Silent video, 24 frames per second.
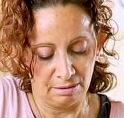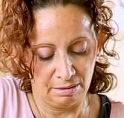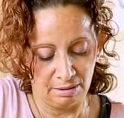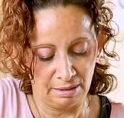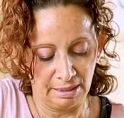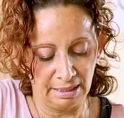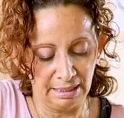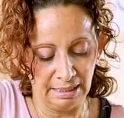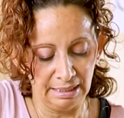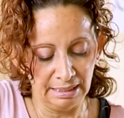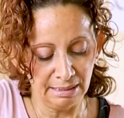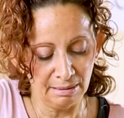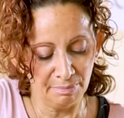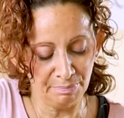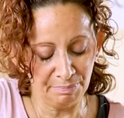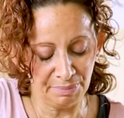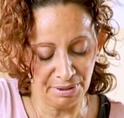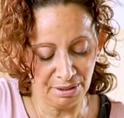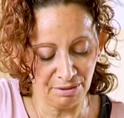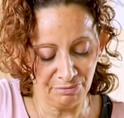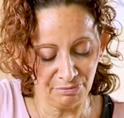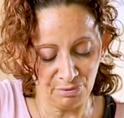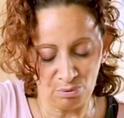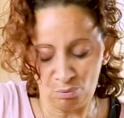It is a
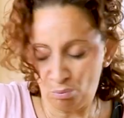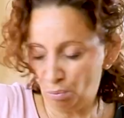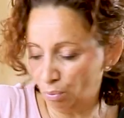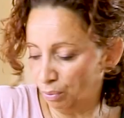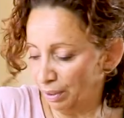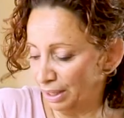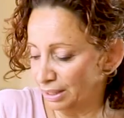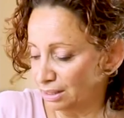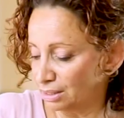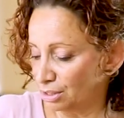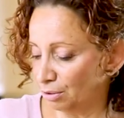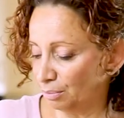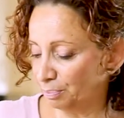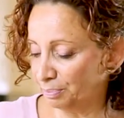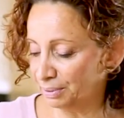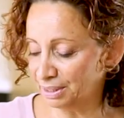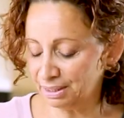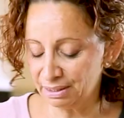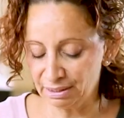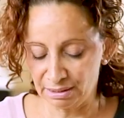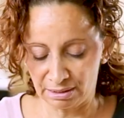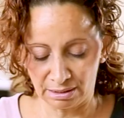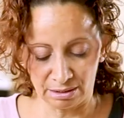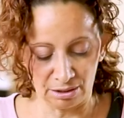bit of a wet
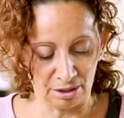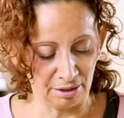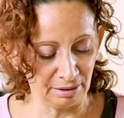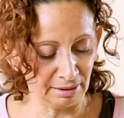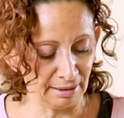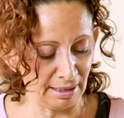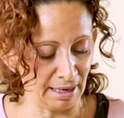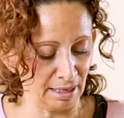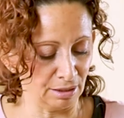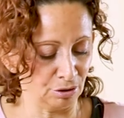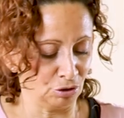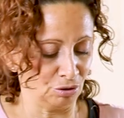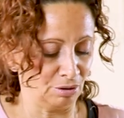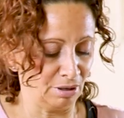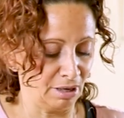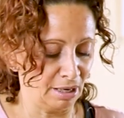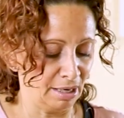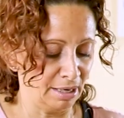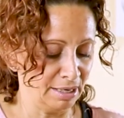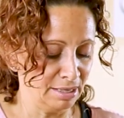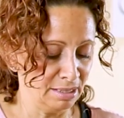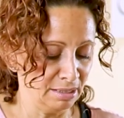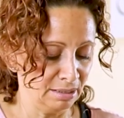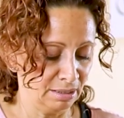topping, it's not that
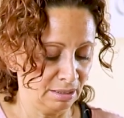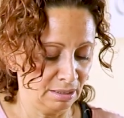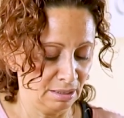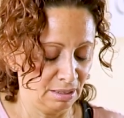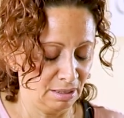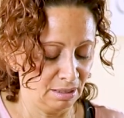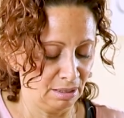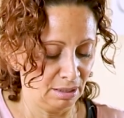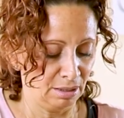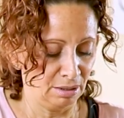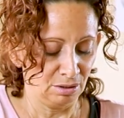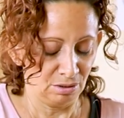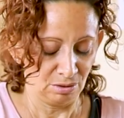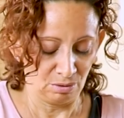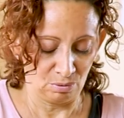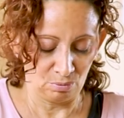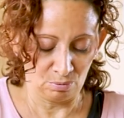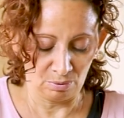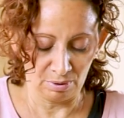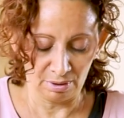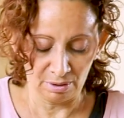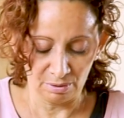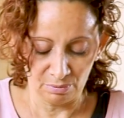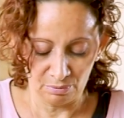dry. So
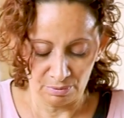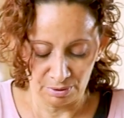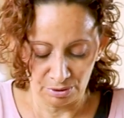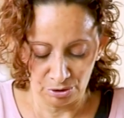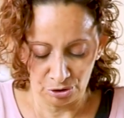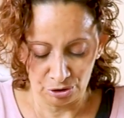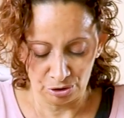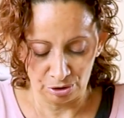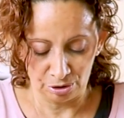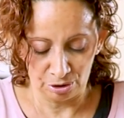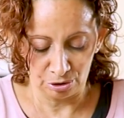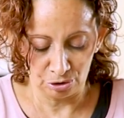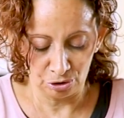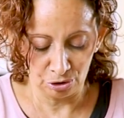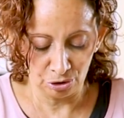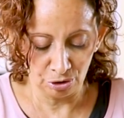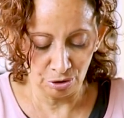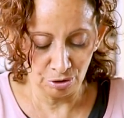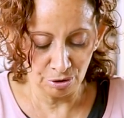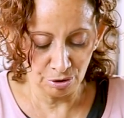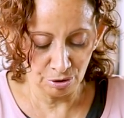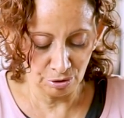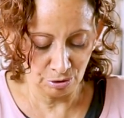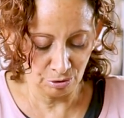what I want you to
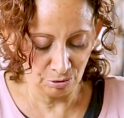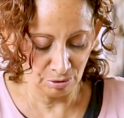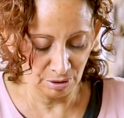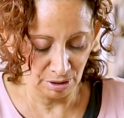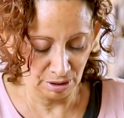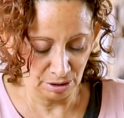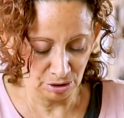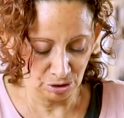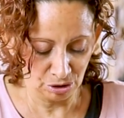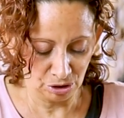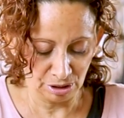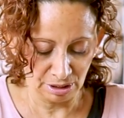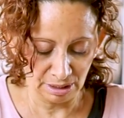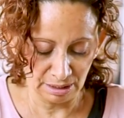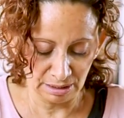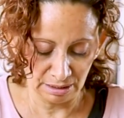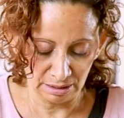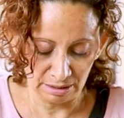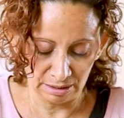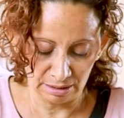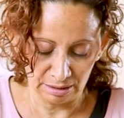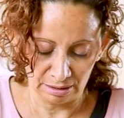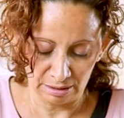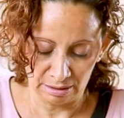do is
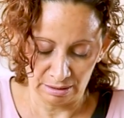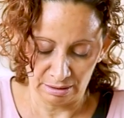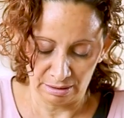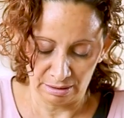just